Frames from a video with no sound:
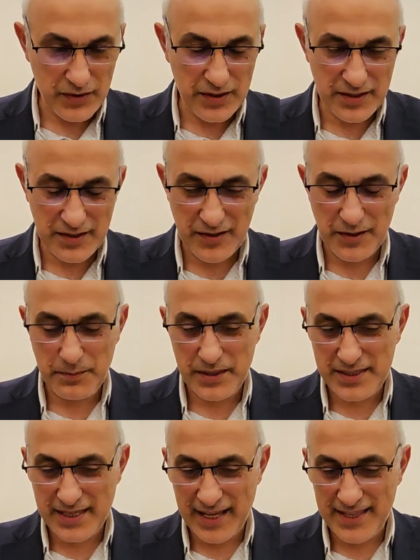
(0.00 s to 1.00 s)
is going to be
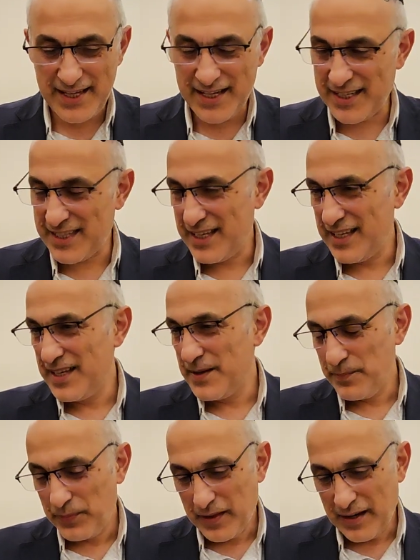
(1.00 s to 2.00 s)
scattered.
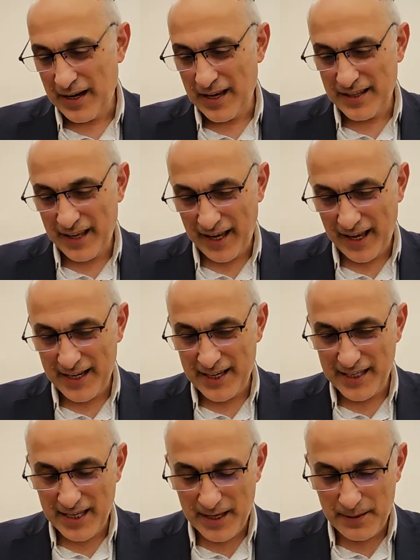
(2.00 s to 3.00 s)
Right?
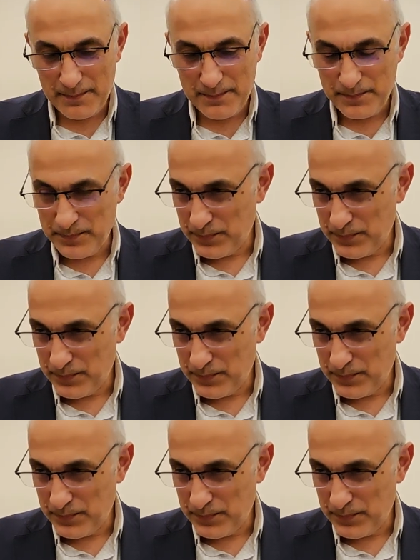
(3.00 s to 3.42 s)
Echalikem,